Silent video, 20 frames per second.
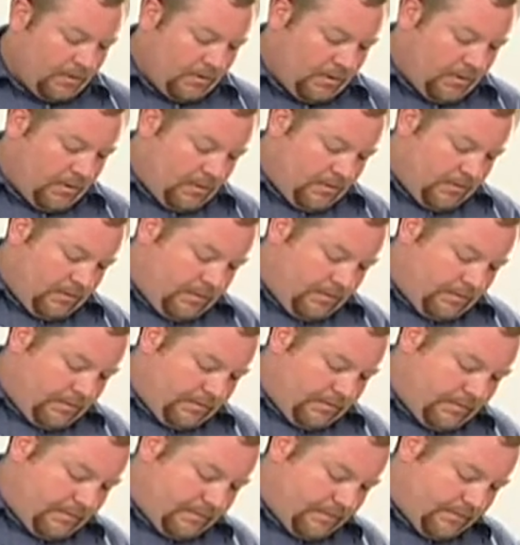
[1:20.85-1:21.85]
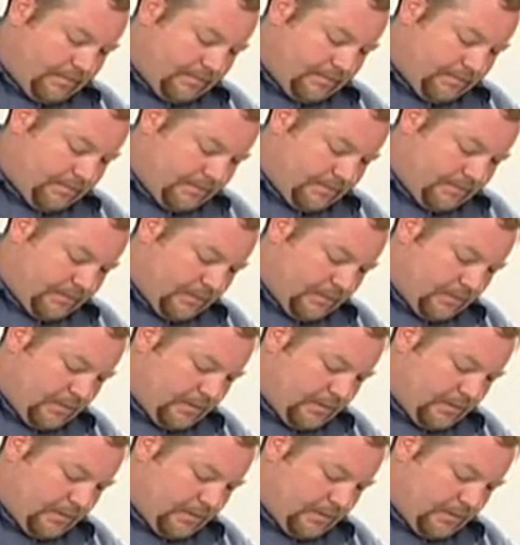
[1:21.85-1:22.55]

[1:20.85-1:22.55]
Nothing is said.